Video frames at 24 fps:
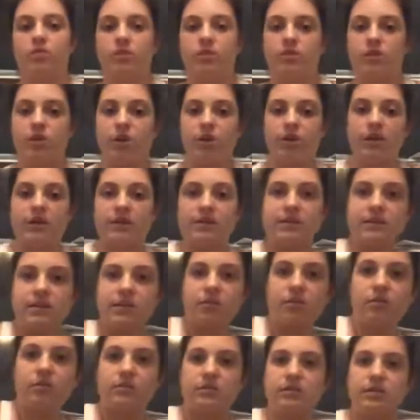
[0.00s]
You're going to
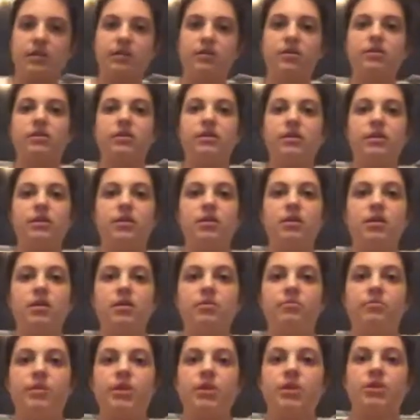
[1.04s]
steer clear,
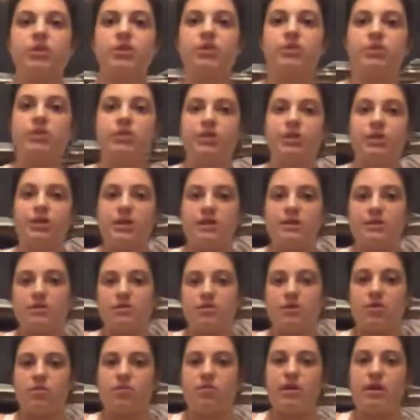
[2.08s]
make sure there is
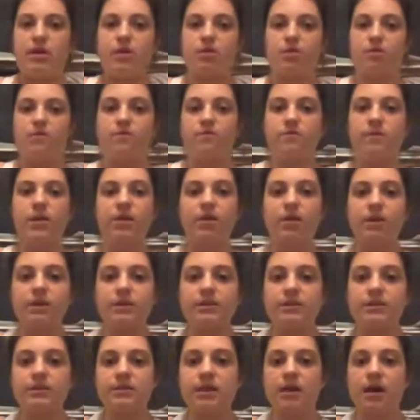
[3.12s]
no
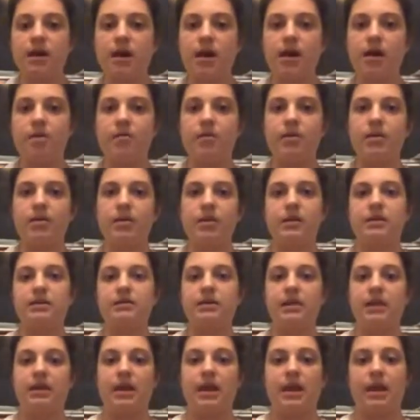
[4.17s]
interference, and then it's
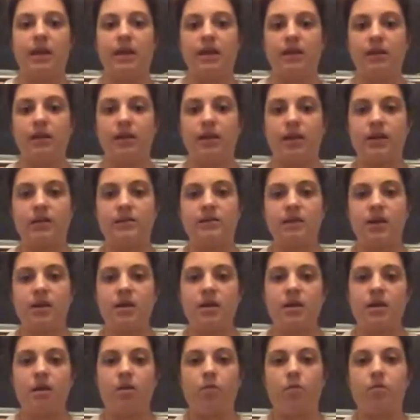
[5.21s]
going to analyze.
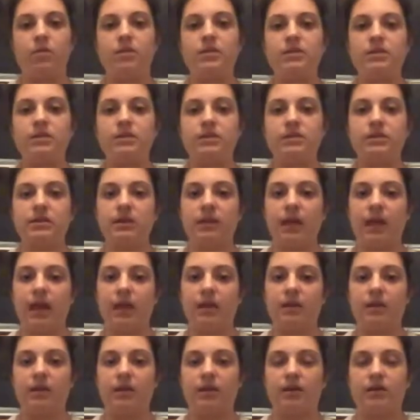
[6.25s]
And once it's done
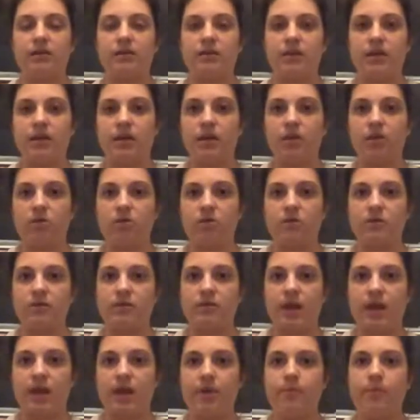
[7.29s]
analyzing, it'll
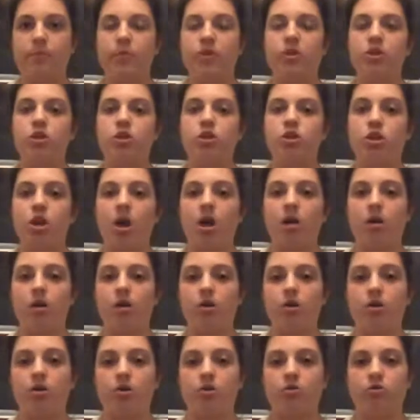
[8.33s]
say shock
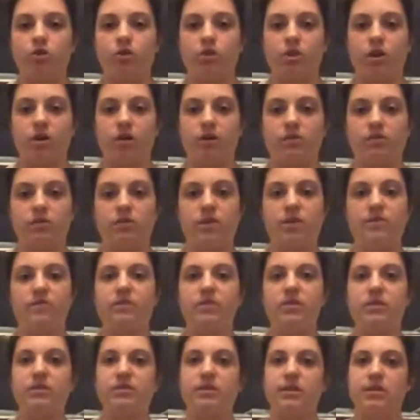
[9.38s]
or no shock. So if
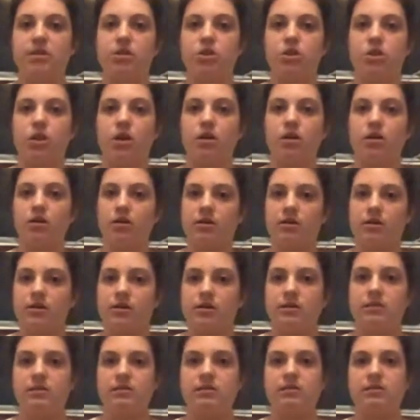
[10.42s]
it says shock,
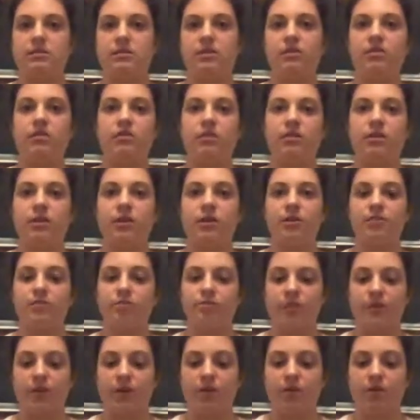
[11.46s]
steer clear,
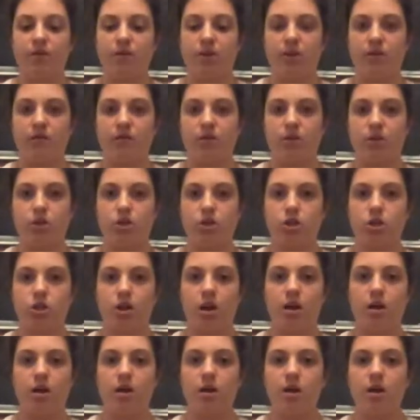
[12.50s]
it'll give it a
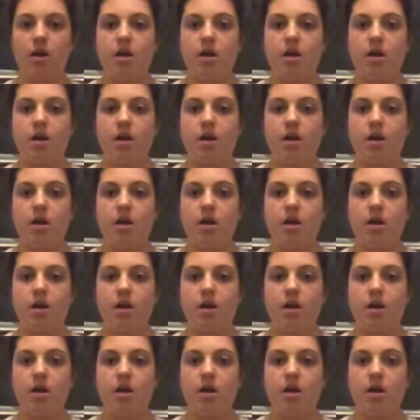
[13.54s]
shock.